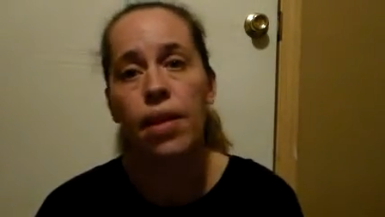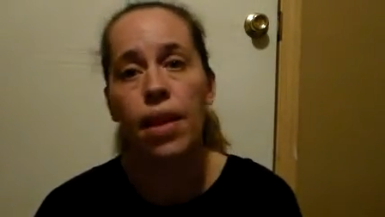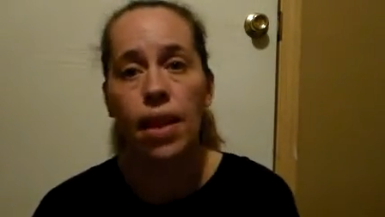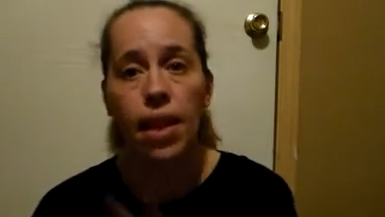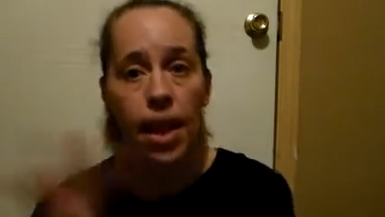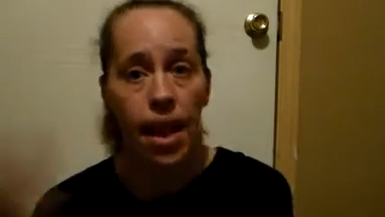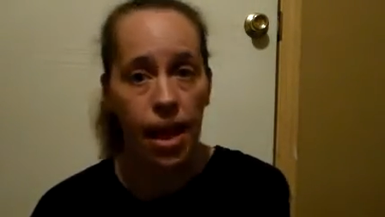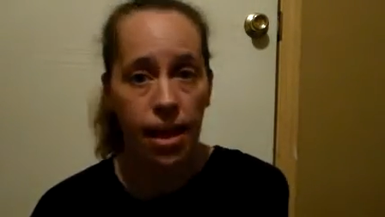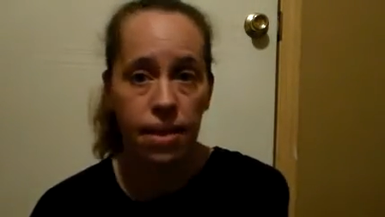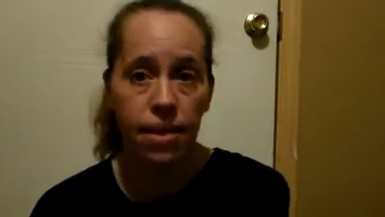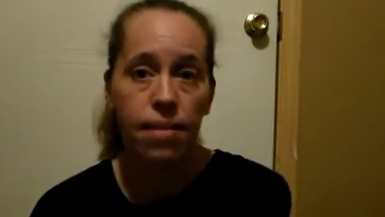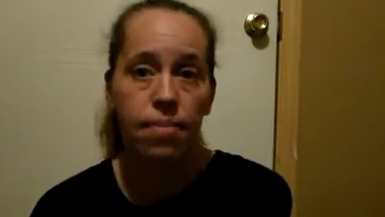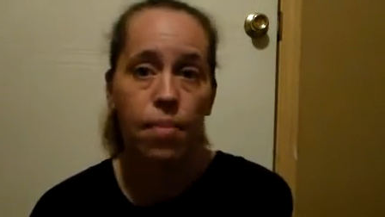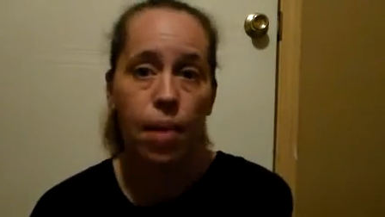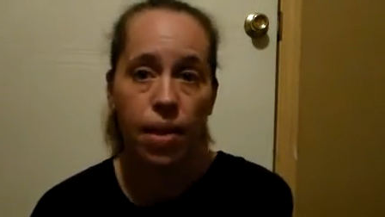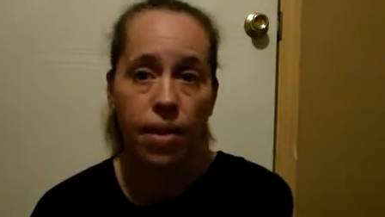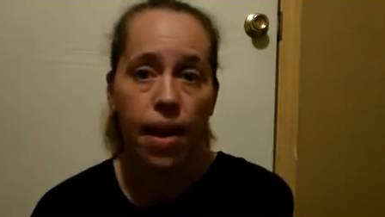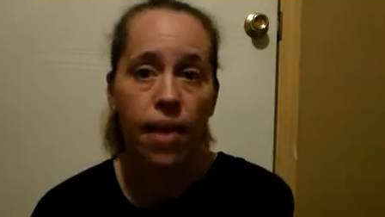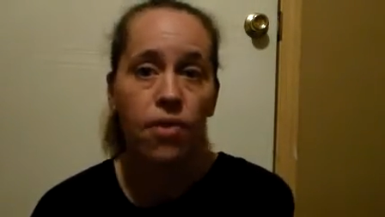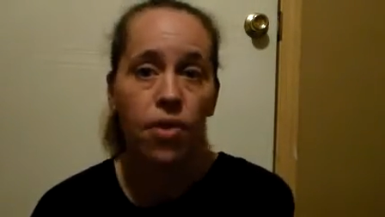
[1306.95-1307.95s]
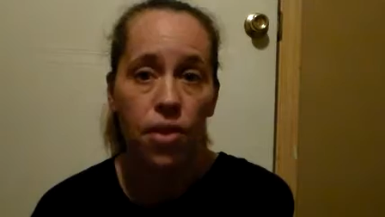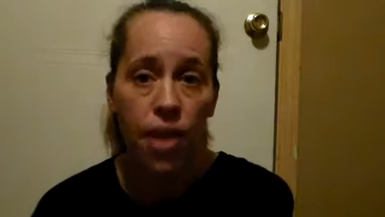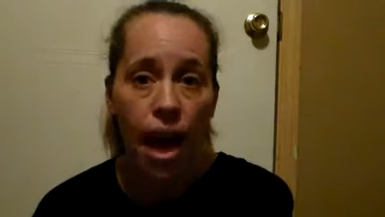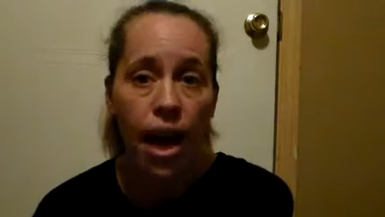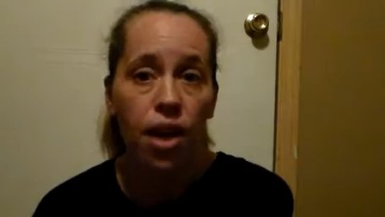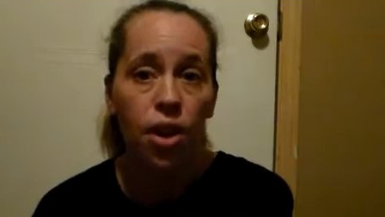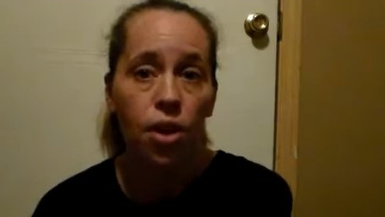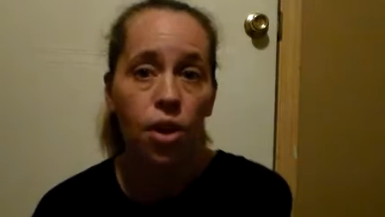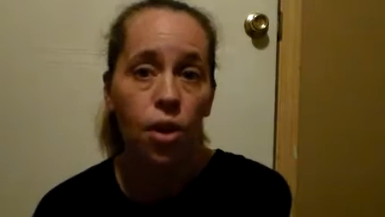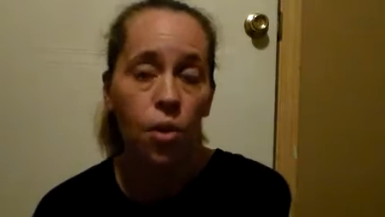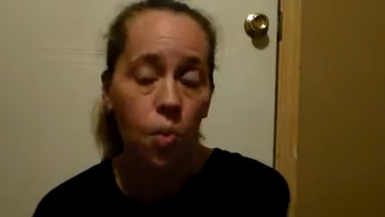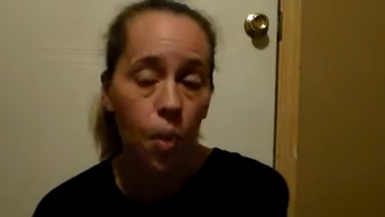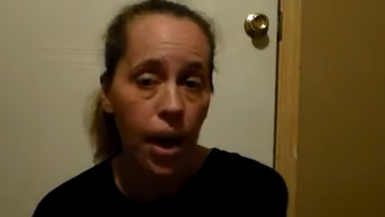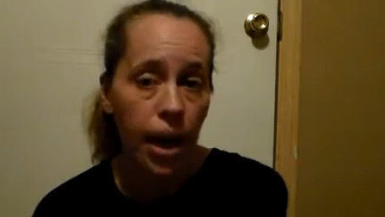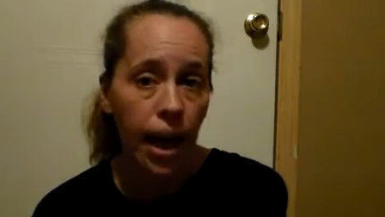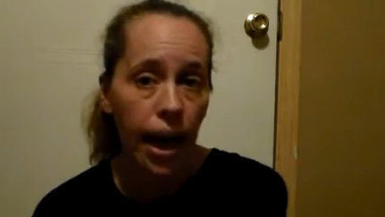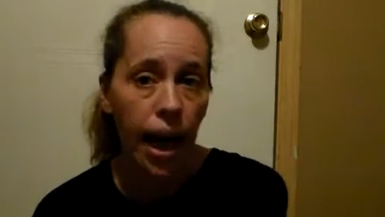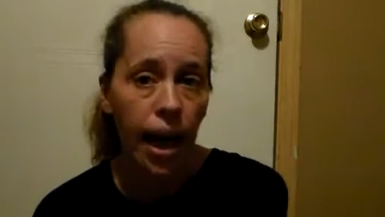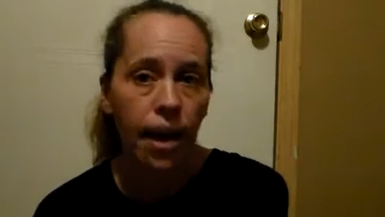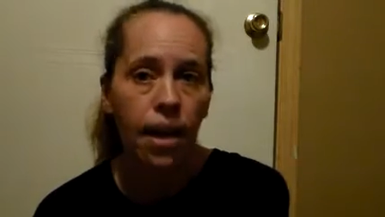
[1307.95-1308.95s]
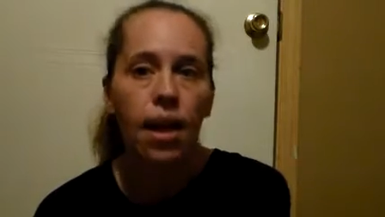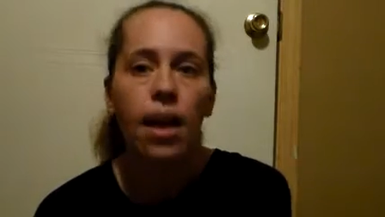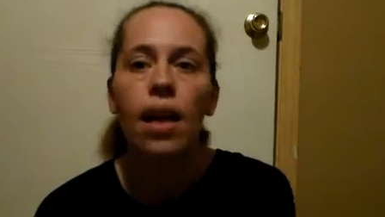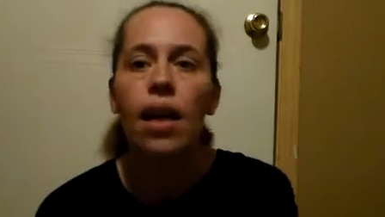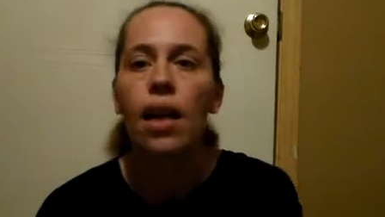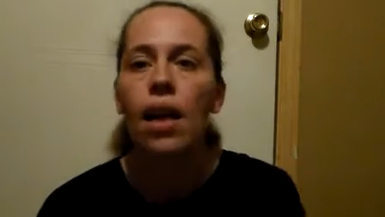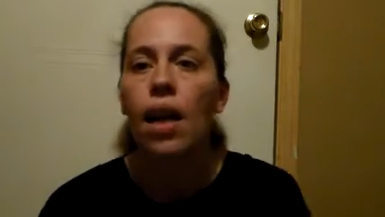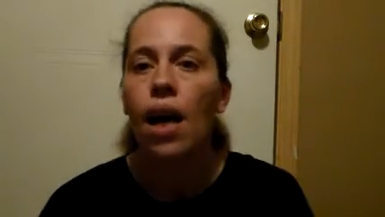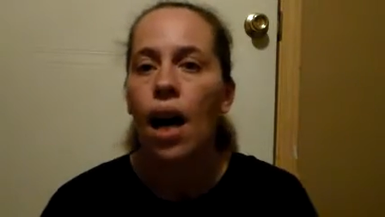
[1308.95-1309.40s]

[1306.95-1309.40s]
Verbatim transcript: But then the next month after that, you could win again.